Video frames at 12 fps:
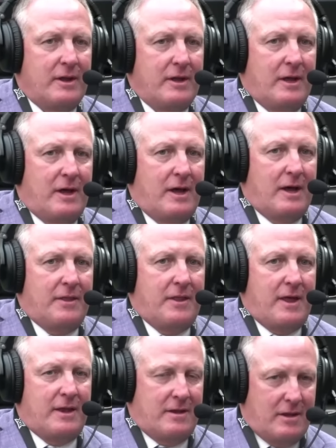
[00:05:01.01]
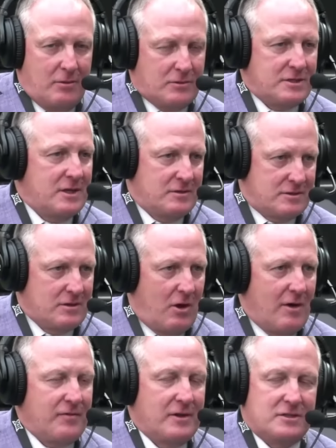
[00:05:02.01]
that it was his
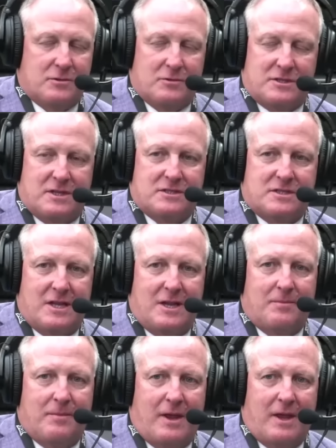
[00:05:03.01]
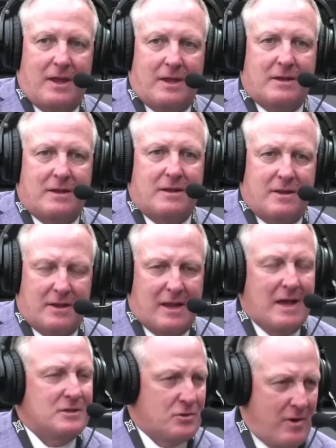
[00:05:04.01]
offense, it was his team, and the
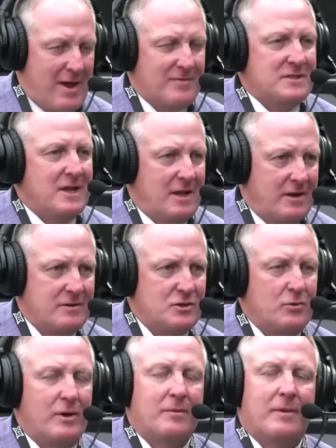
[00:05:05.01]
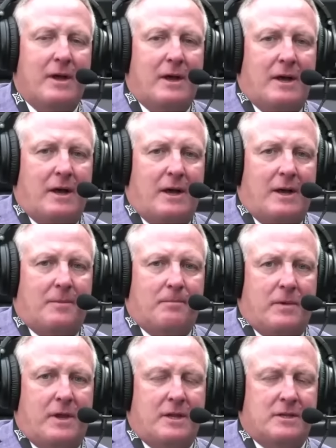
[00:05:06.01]
guys gravitated to him.
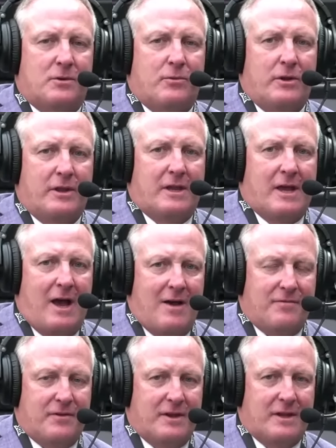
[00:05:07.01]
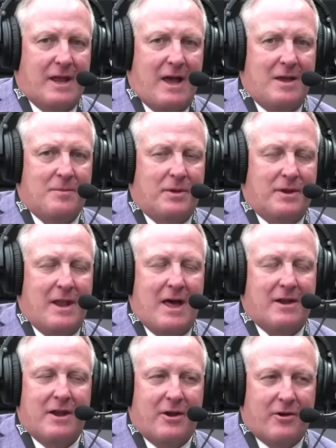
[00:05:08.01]
He's a really confident guy, but
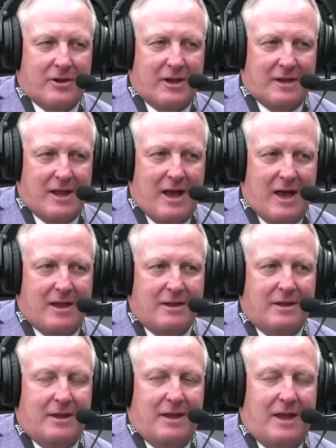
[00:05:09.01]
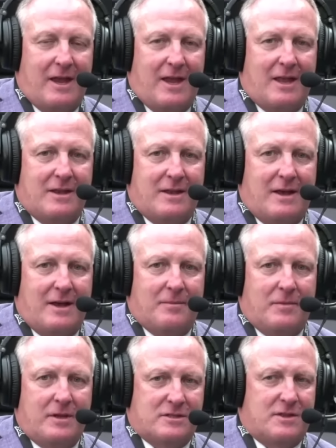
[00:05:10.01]
not an arrogant guy. And
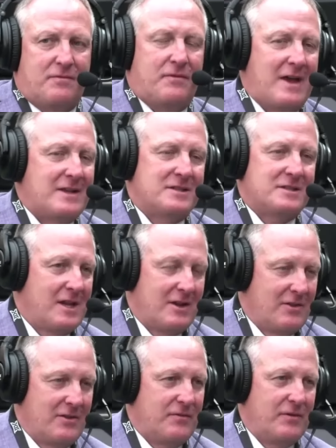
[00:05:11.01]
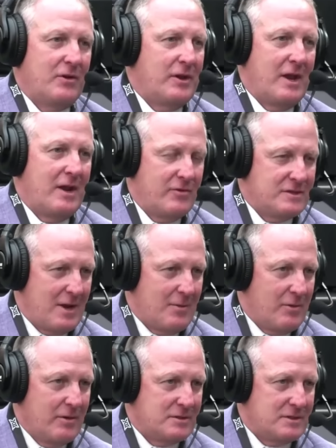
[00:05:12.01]
he's the fastest kid on the field every time
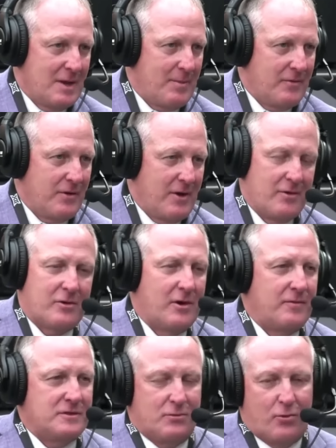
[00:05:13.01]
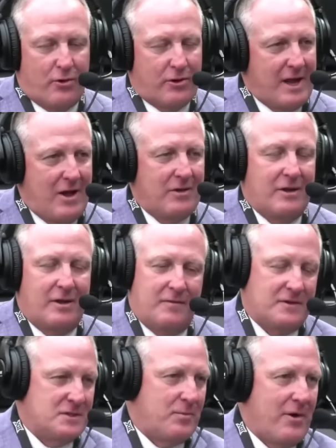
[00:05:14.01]
we step out there. I don't care if it's a workout, if
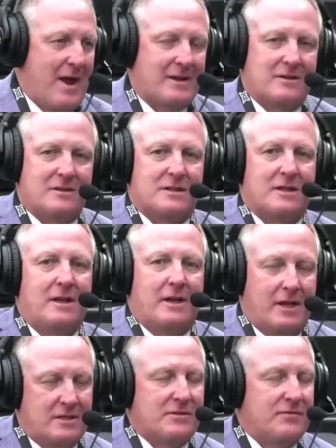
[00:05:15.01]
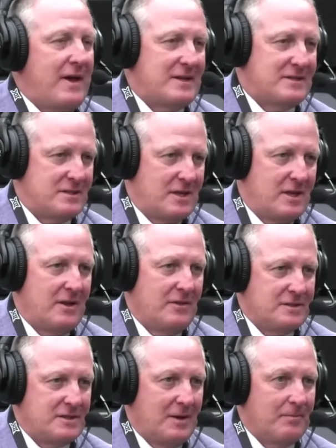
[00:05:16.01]
it's a practice, he's the fastest kid on the
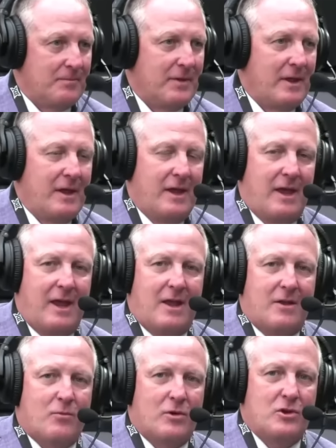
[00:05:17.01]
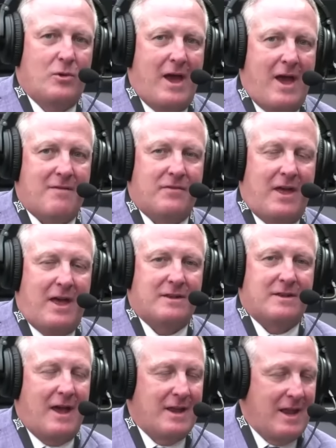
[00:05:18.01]
team. And when you have that
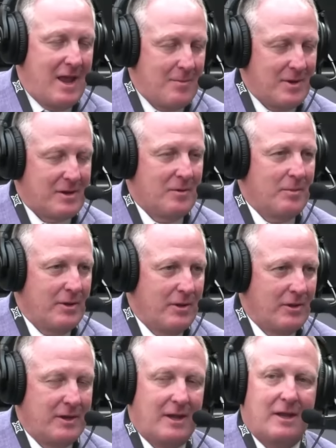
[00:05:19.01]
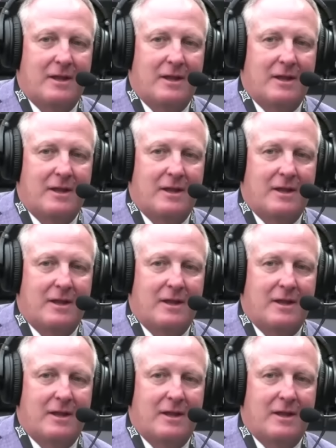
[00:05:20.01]
dynamic ability,